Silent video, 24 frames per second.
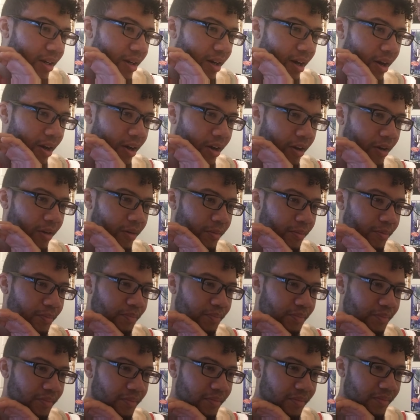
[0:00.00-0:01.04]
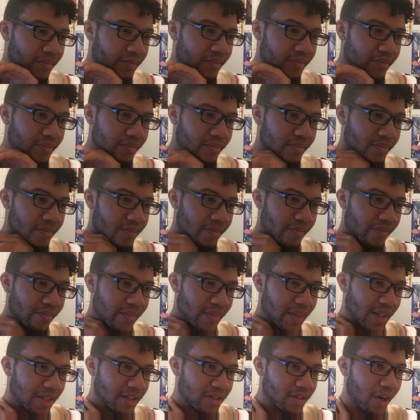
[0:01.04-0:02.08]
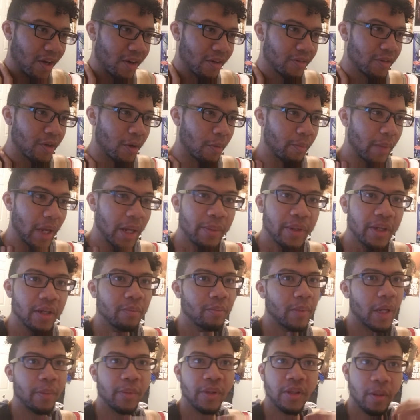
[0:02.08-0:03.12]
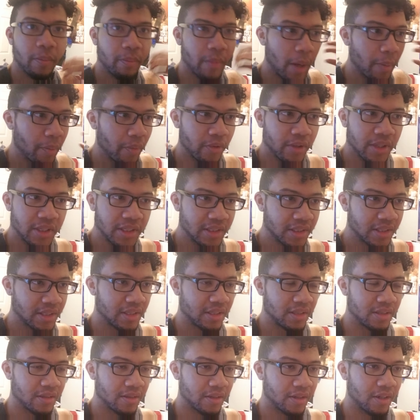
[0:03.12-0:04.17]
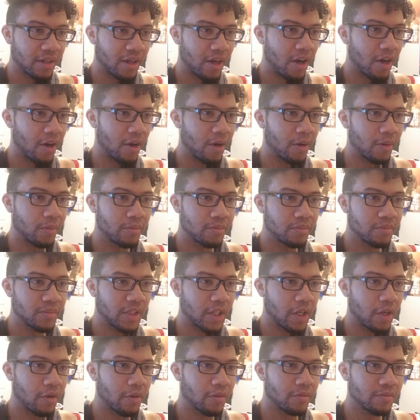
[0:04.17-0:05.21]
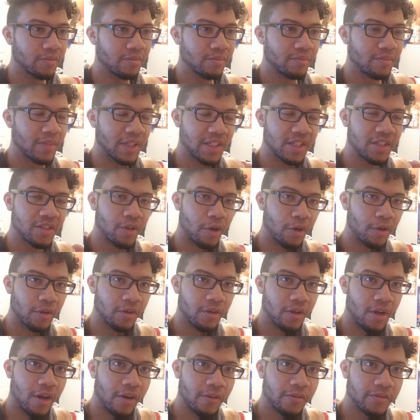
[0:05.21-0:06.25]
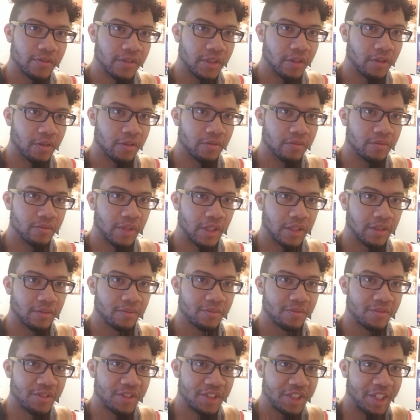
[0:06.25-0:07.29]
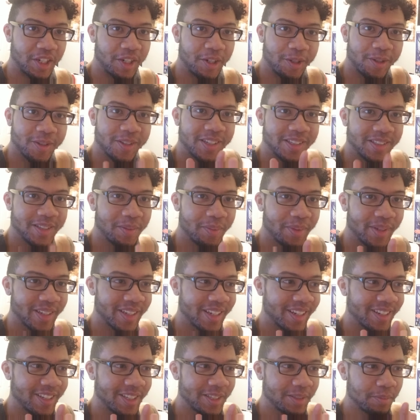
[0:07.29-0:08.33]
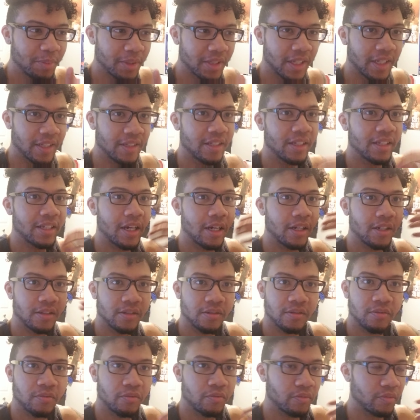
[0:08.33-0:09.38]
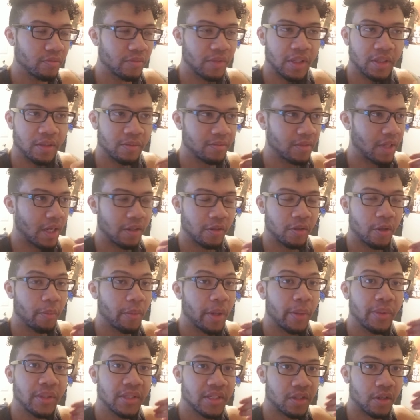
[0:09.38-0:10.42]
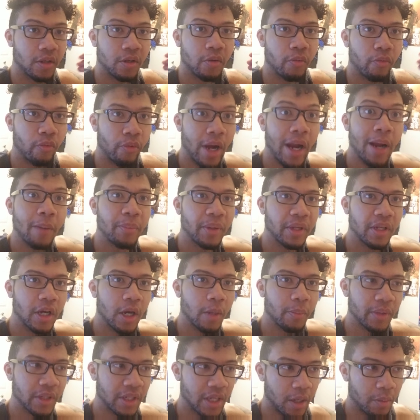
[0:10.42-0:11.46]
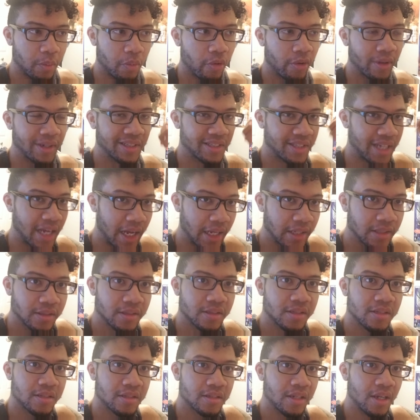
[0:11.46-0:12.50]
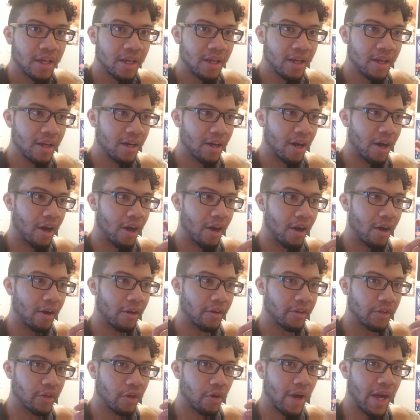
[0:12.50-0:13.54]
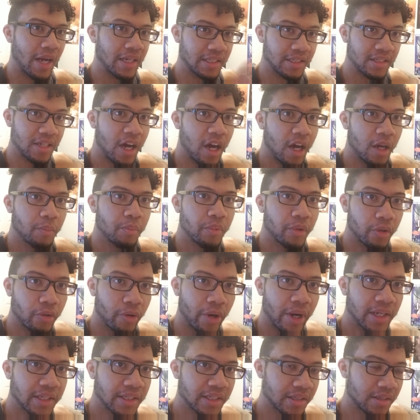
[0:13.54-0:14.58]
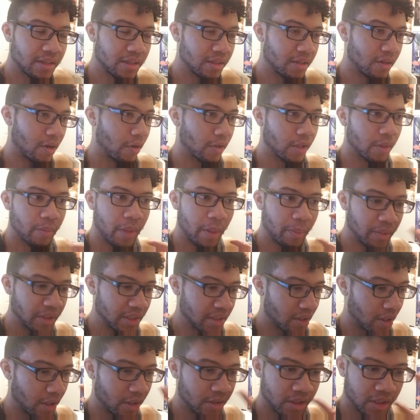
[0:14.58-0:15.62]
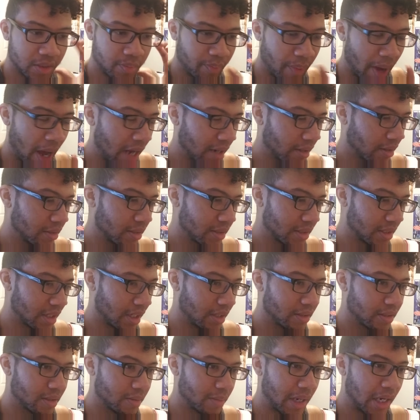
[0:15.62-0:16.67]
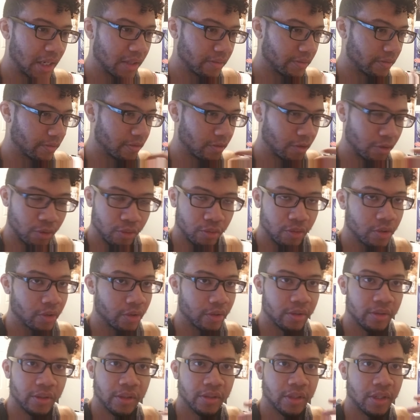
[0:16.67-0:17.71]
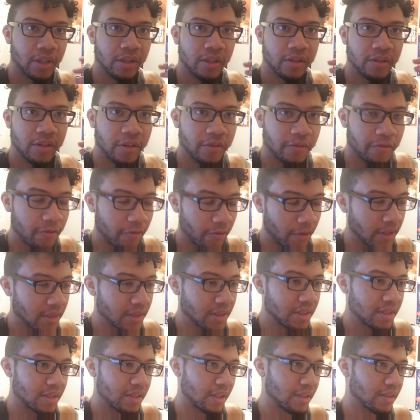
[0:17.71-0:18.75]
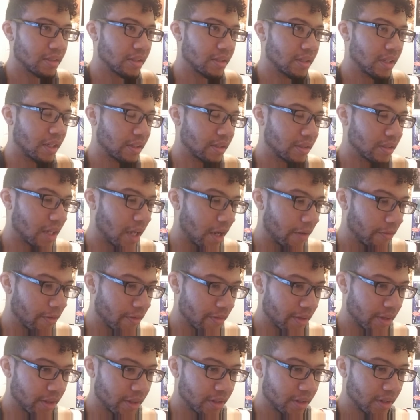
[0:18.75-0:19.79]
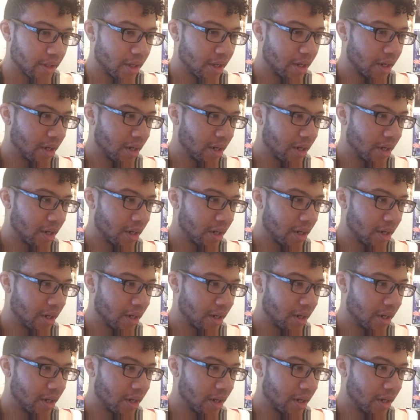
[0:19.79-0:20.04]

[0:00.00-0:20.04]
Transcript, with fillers: Um, so I don't know. Maybe maybe the memories, um, you know, they started off you know like chill in the beginning, but then they got they I don't know maybe started ramping up and got more intense. Uh, you know, as time progressed, all the memories are just battling inside his mind of Kruger and, and, and Fritz and, and everything.